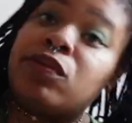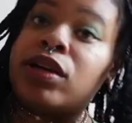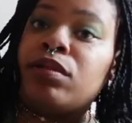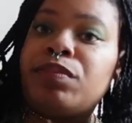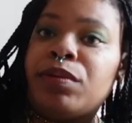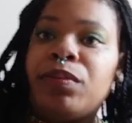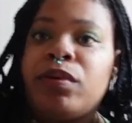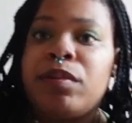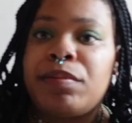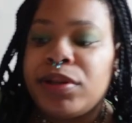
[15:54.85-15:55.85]
random people
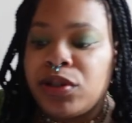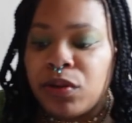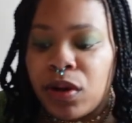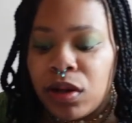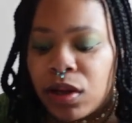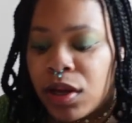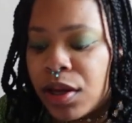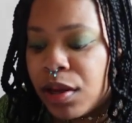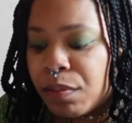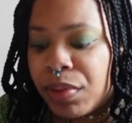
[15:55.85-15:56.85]
on my picture wall.
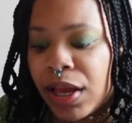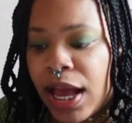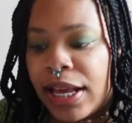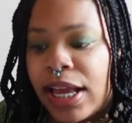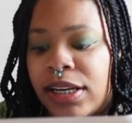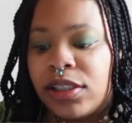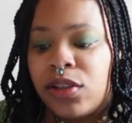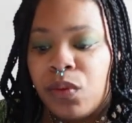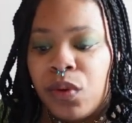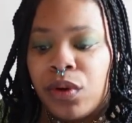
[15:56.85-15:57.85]
But I got this
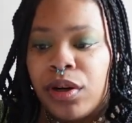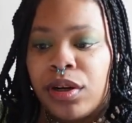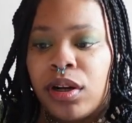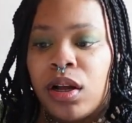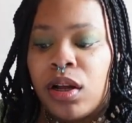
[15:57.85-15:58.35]
award.